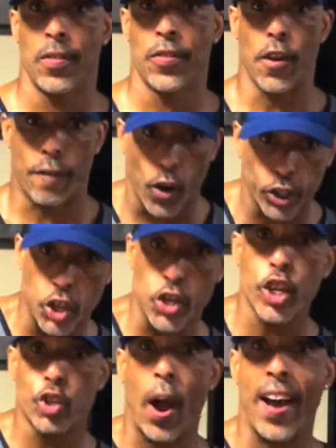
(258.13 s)
The version
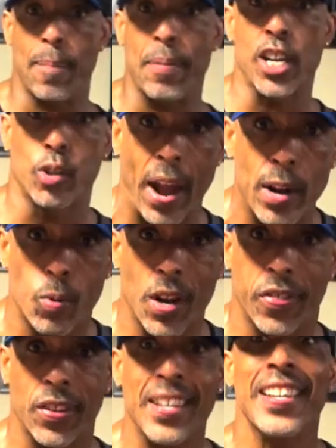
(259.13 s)
you're trying to be great
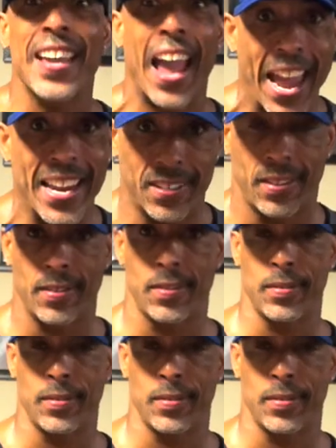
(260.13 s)
with ain't.